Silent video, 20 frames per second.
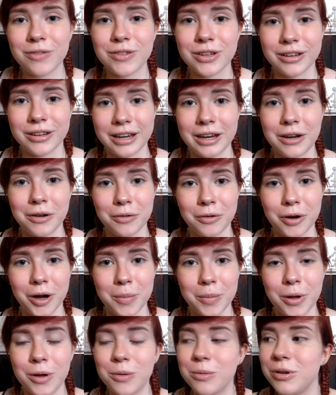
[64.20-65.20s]
I've done
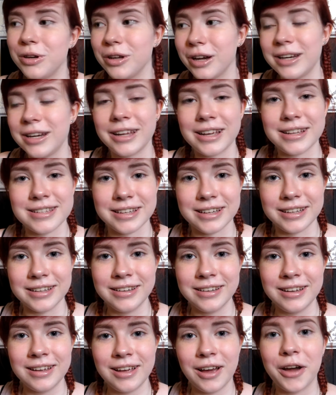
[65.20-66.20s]
NaNoWriMo, 9 days
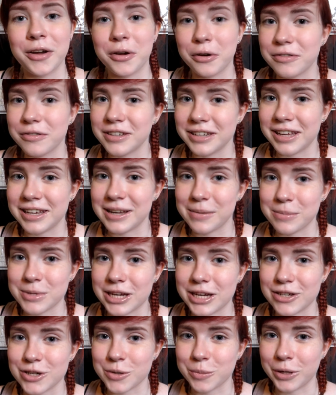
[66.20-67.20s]
in, I often end up
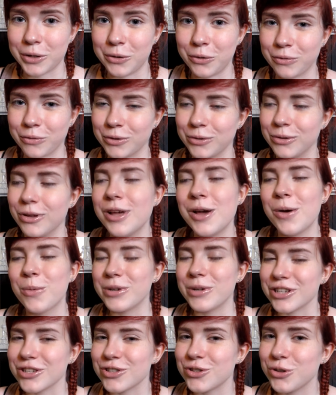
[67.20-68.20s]
changing my novel,
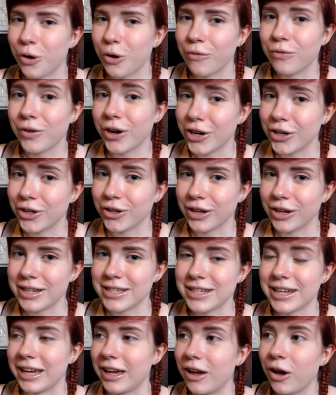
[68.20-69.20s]
which is not a very good
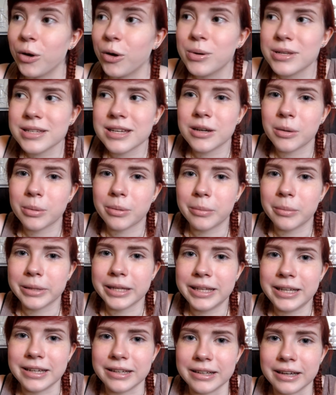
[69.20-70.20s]
idea. I always end up
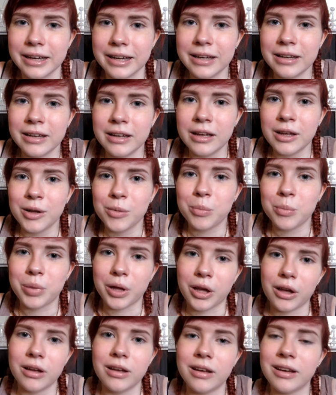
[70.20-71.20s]
completing it,
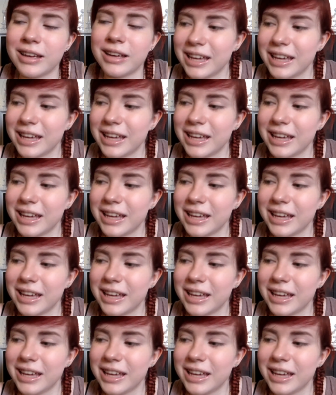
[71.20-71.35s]
but